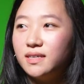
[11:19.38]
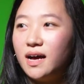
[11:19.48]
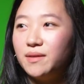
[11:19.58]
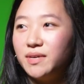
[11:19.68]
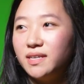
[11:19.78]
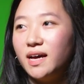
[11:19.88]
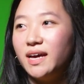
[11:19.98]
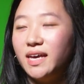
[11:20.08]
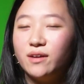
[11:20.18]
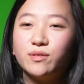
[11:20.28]
I mean, I
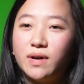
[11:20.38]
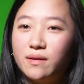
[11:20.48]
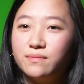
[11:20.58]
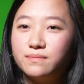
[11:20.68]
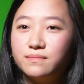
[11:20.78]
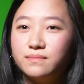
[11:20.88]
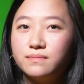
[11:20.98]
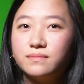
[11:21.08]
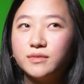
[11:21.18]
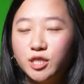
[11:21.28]
can't,
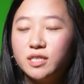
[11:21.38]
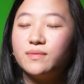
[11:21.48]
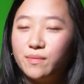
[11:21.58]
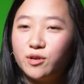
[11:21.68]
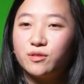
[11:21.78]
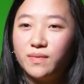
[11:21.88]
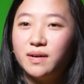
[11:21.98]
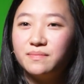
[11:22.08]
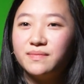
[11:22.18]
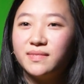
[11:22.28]
she is my birth
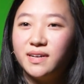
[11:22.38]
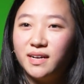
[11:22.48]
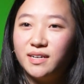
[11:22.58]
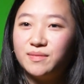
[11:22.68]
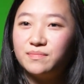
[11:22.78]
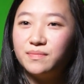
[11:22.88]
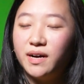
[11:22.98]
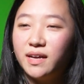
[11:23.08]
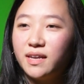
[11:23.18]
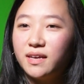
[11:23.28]
mom,
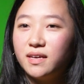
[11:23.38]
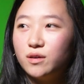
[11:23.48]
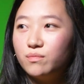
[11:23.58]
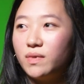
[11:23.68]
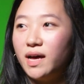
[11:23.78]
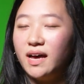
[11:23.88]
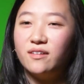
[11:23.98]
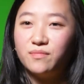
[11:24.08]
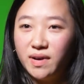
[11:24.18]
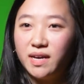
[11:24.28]
but I
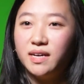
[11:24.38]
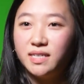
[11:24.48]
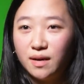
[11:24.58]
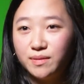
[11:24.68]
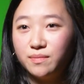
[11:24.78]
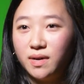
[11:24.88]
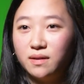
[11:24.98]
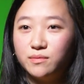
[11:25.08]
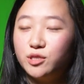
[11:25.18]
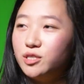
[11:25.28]
have my adopted
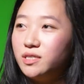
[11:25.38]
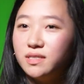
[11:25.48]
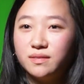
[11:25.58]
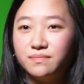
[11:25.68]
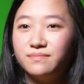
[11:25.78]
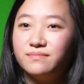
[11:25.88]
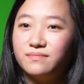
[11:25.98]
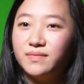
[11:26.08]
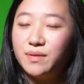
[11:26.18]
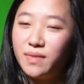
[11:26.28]
mom. She's,
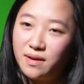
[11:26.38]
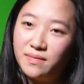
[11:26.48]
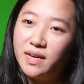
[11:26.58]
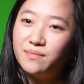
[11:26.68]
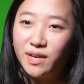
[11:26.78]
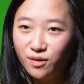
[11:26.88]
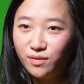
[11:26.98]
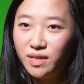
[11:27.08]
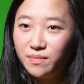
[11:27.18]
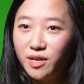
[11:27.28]
in my mind, my
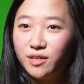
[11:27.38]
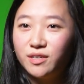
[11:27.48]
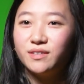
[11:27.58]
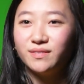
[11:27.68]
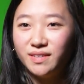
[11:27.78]
only mother,